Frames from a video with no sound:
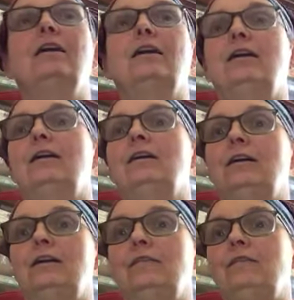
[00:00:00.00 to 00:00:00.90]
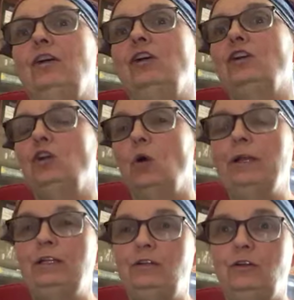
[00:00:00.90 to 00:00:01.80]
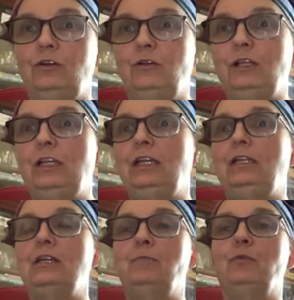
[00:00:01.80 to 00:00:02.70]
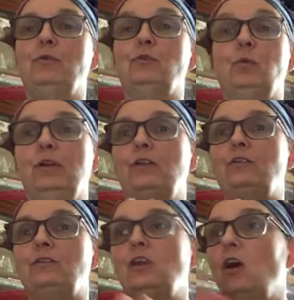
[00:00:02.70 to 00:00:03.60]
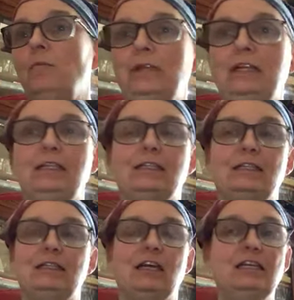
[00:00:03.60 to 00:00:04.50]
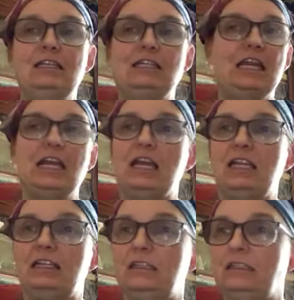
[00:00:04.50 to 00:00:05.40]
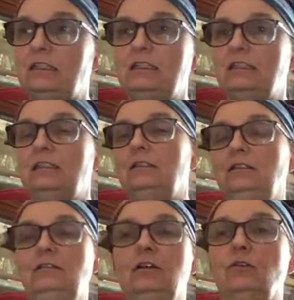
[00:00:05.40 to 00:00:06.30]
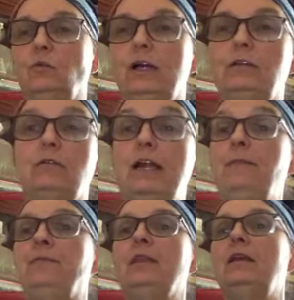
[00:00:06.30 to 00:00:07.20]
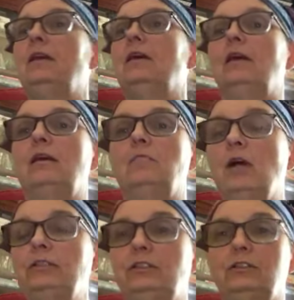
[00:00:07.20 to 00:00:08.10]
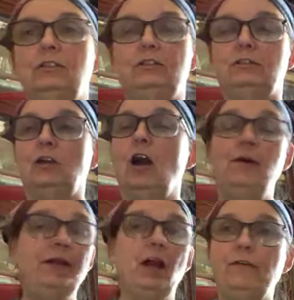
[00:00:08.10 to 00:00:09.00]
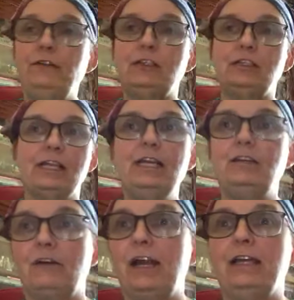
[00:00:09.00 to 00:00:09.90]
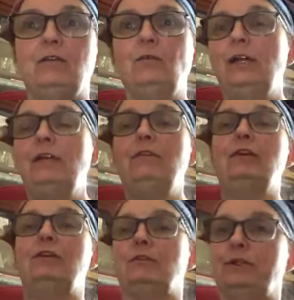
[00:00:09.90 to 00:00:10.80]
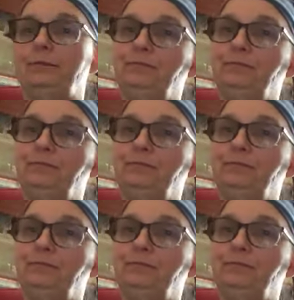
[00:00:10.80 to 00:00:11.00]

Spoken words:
of going to the temples where there's zombies and undead and who knows what, right? Monsters, going off to slay a dragon, whatever you're doing.